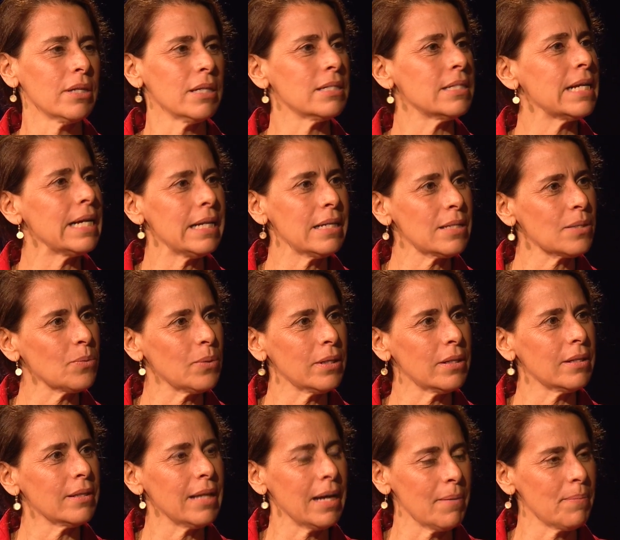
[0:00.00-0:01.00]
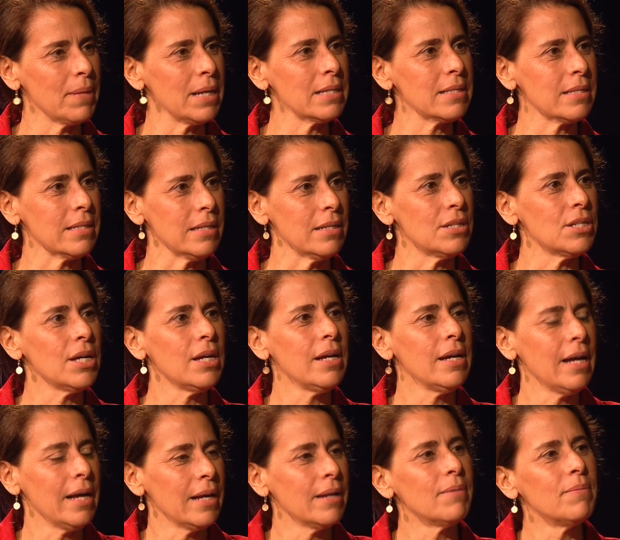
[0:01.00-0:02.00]
that takes what that message
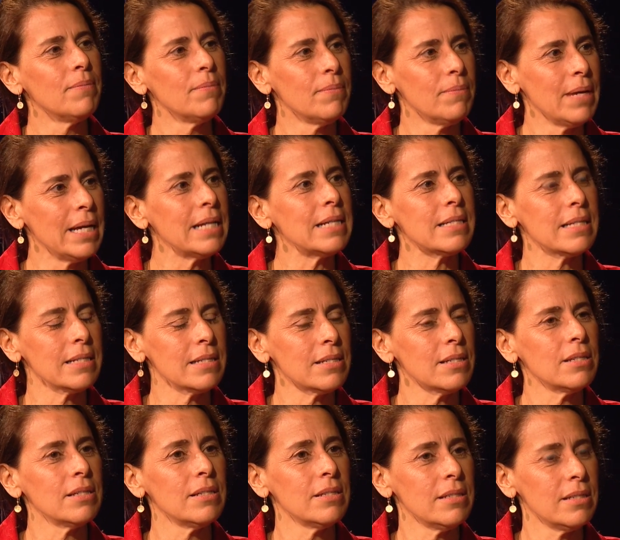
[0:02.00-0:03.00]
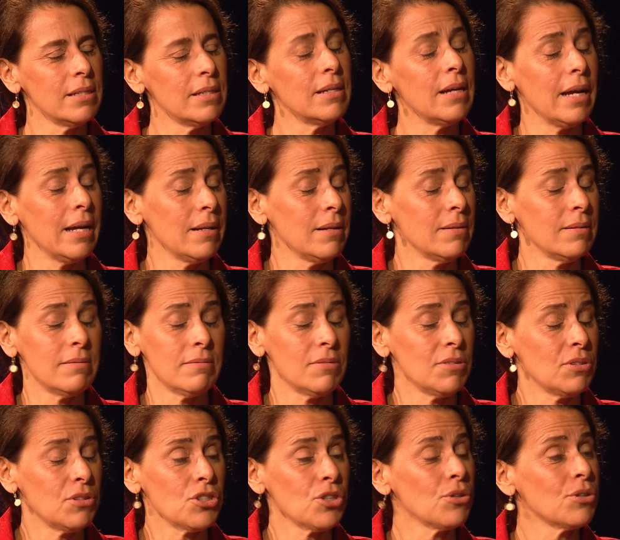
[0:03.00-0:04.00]
and makes it and
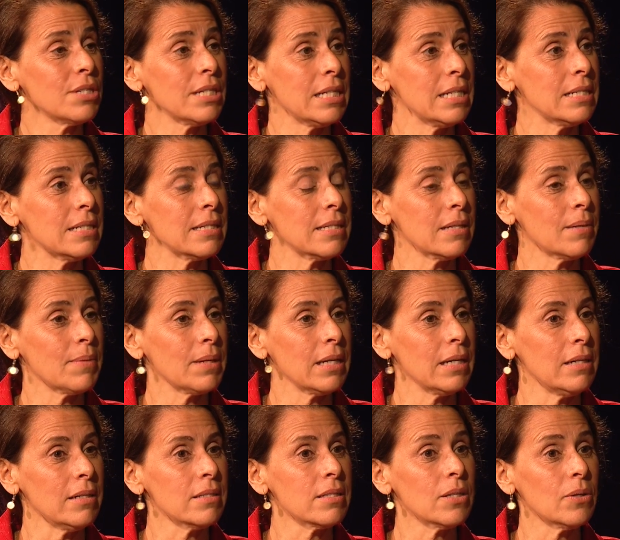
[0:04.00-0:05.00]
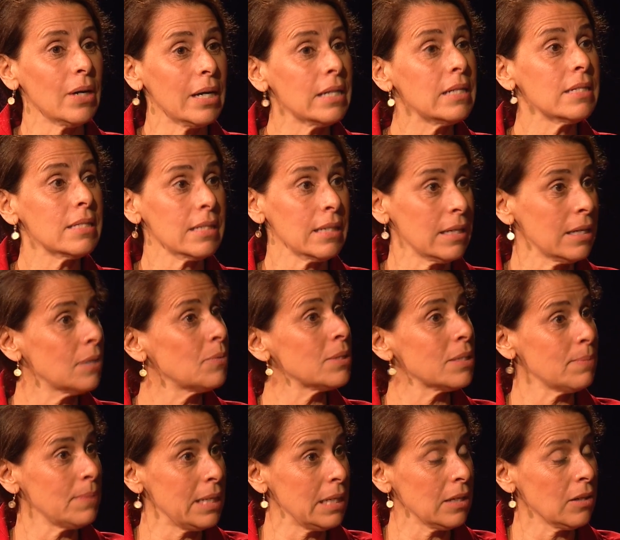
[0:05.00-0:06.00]
turns it into something else. So I decided I
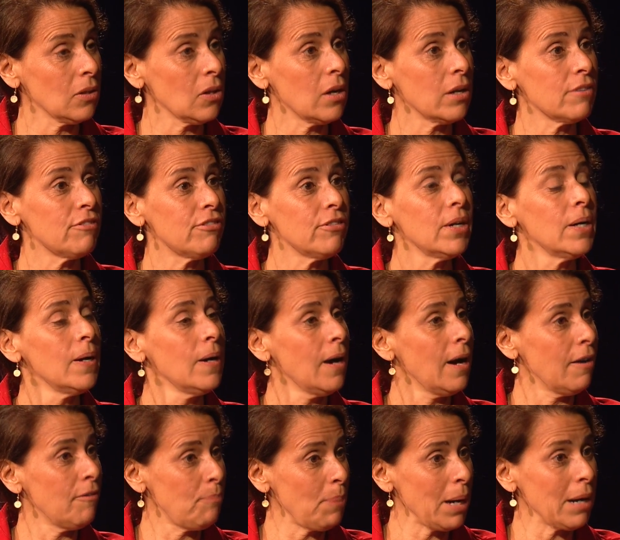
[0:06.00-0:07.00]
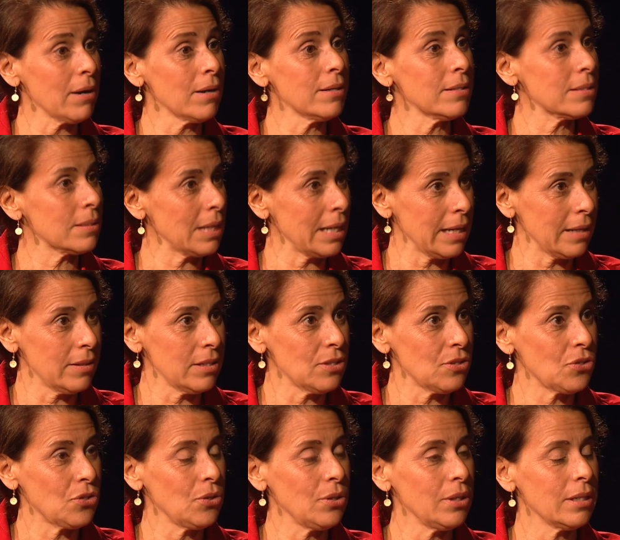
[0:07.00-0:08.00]
was meeting a lot of, of parents. I had
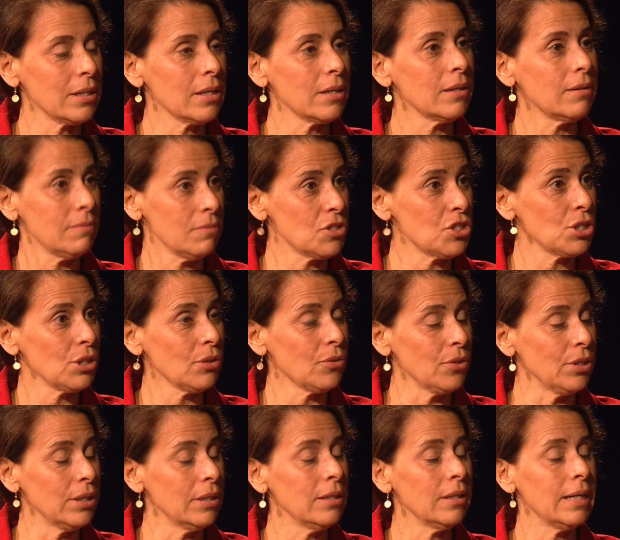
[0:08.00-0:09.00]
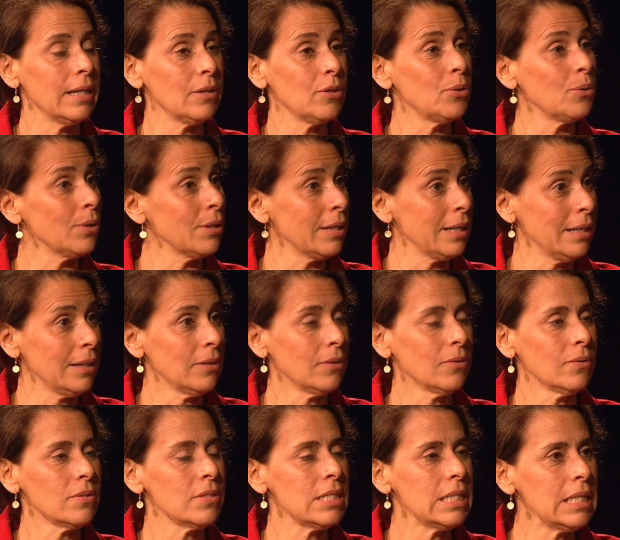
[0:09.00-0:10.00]
these two young children who are
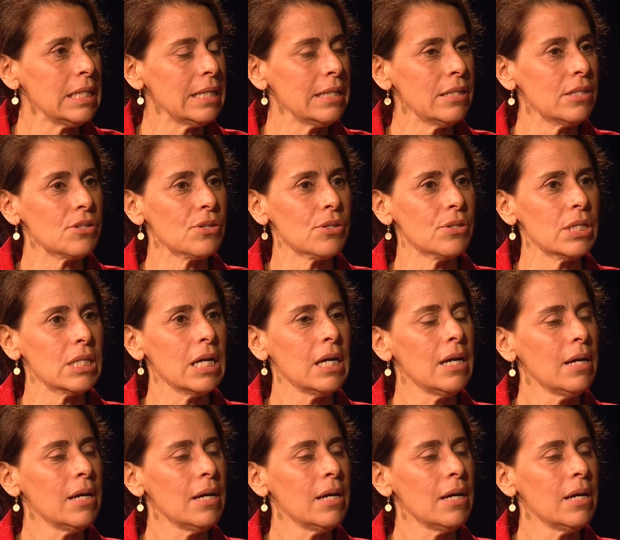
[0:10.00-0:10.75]
now teenagers,